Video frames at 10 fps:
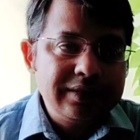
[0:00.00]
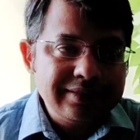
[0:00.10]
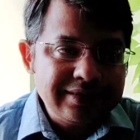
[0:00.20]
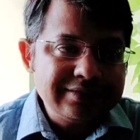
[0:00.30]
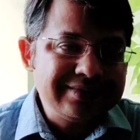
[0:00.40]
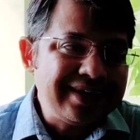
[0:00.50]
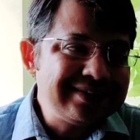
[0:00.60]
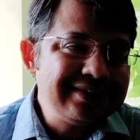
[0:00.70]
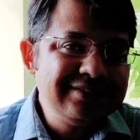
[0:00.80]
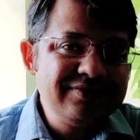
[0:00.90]
There is
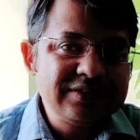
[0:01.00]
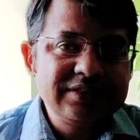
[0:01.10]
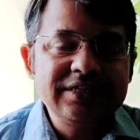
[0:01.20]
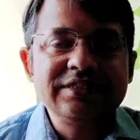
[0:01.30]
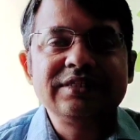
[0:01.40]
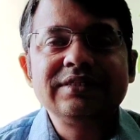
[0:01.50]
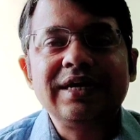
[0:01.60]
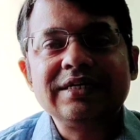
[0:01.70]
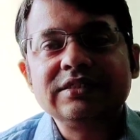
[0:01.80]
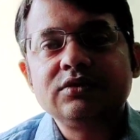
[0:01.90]
another investigation
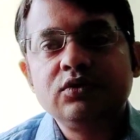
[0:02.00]
that is